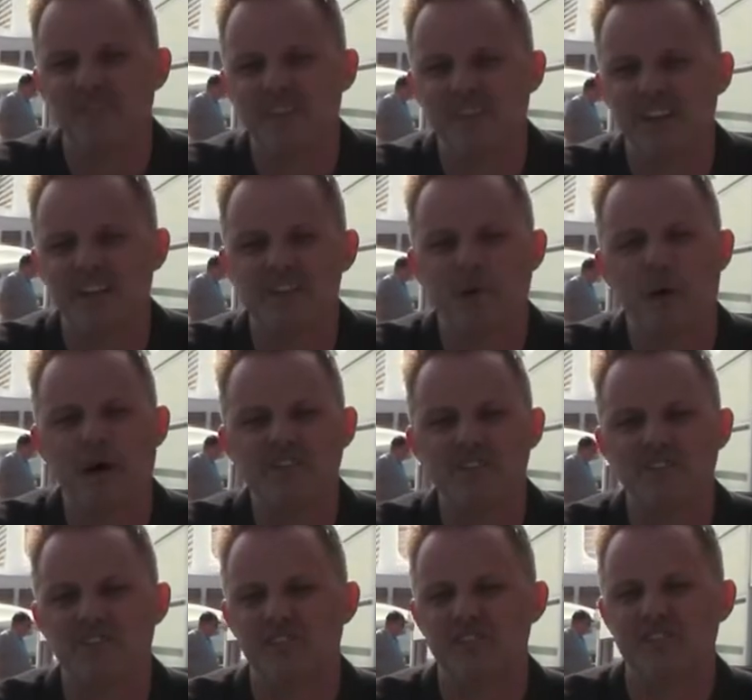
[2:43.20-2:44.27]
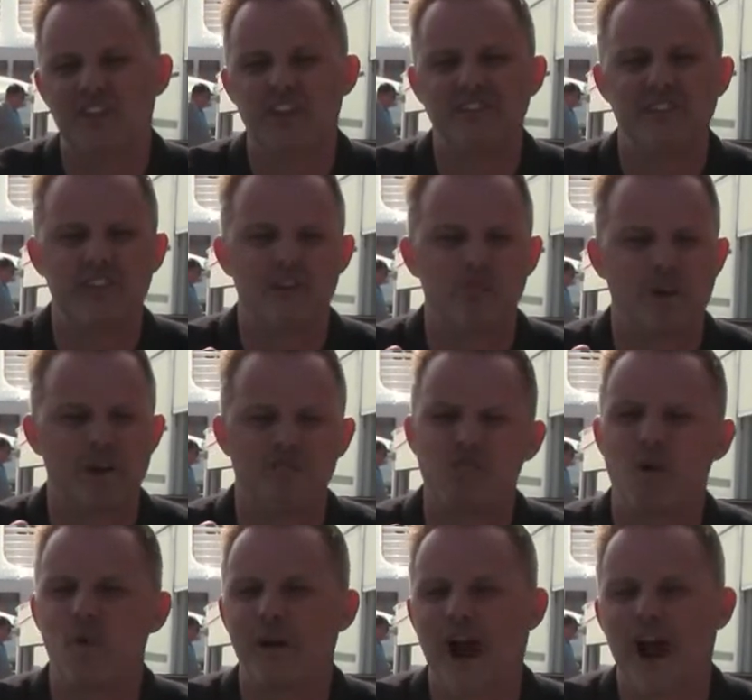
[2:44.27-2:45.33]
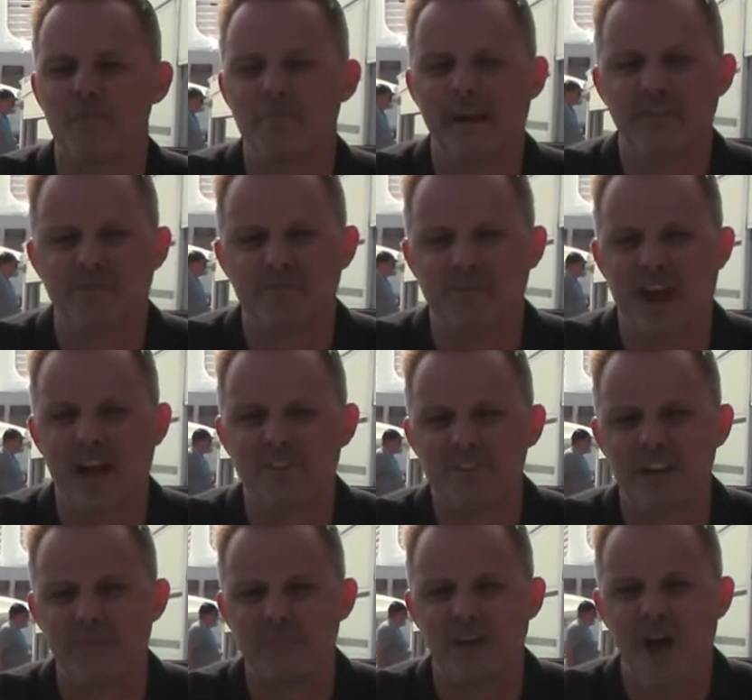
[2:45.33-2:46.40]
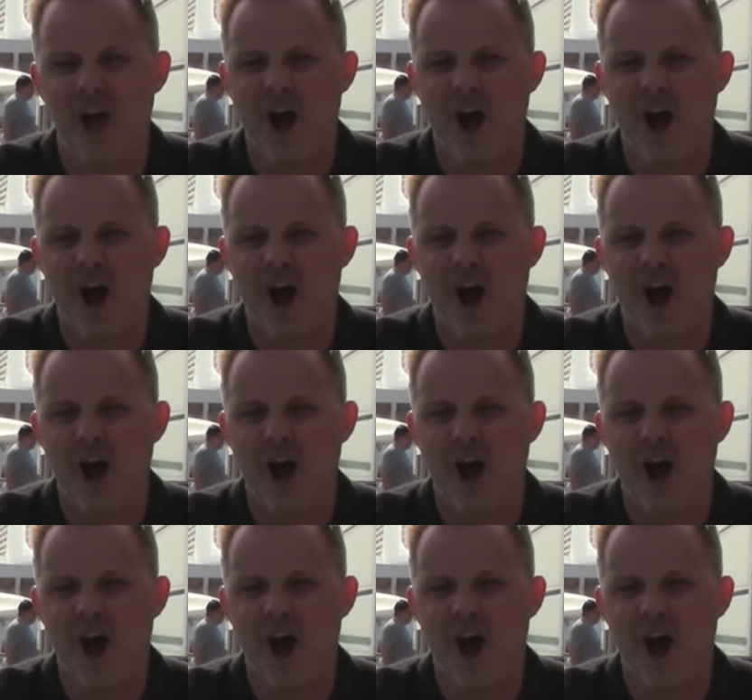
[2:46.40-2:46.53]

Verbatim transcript: Seas. Oasis of the Seas is one of Royal Caribbean's flagships.